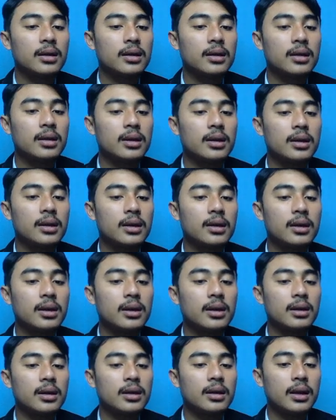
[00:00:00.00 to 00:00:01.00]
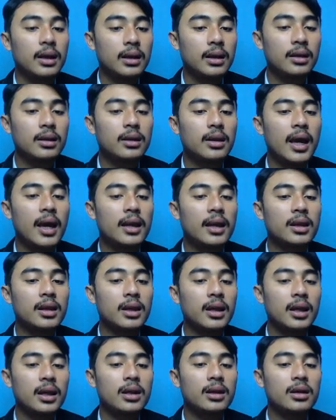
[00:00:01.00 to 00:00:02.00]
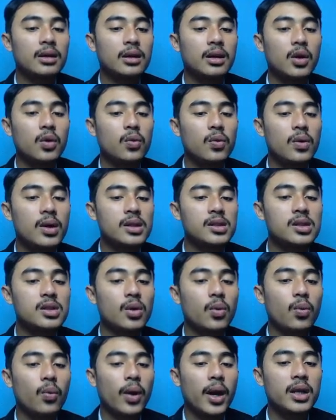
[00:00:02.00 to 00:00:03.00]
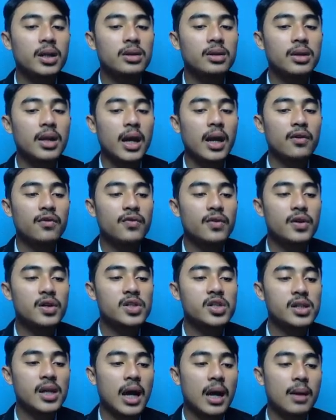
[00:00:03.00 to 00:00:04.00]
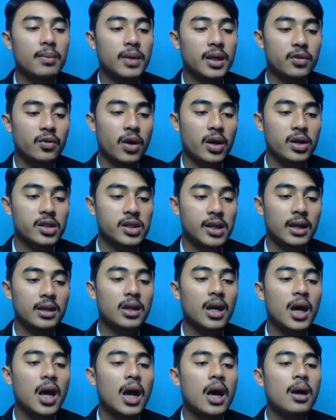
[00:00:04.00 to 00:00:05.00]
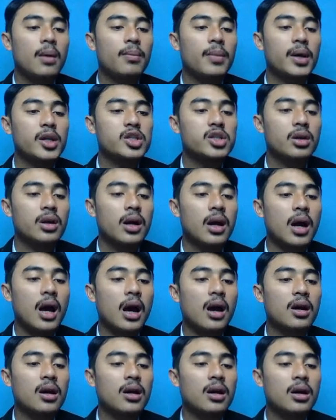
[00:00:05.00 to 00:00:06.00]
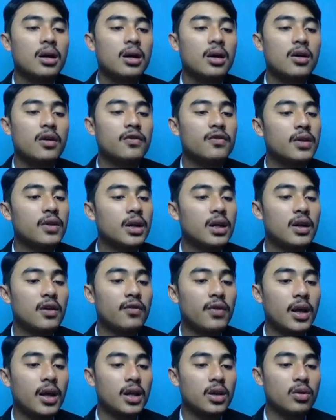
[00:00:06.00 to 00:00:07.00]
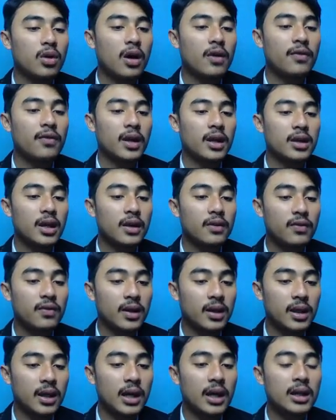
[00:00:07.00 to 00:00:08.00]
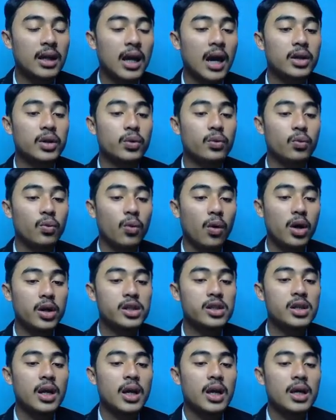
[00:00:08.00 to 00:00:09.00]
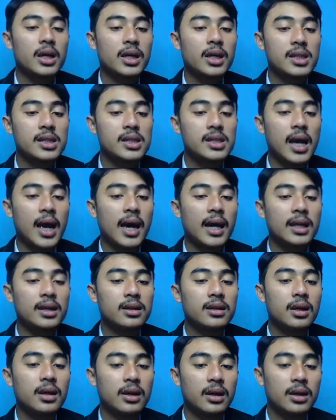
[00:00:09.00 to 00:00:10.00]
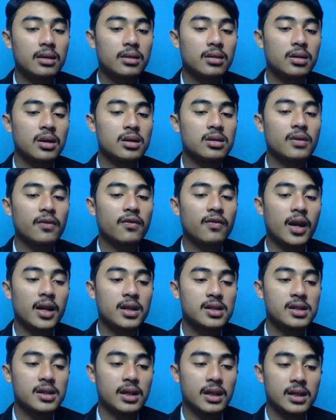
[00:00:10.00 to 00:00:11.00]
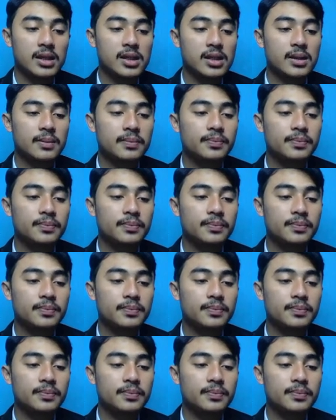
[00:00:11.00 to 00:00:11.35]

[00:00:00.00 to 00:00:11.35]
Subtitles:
it than was when they first come across it. Much of the value of activity, in other words, reside in this freshness.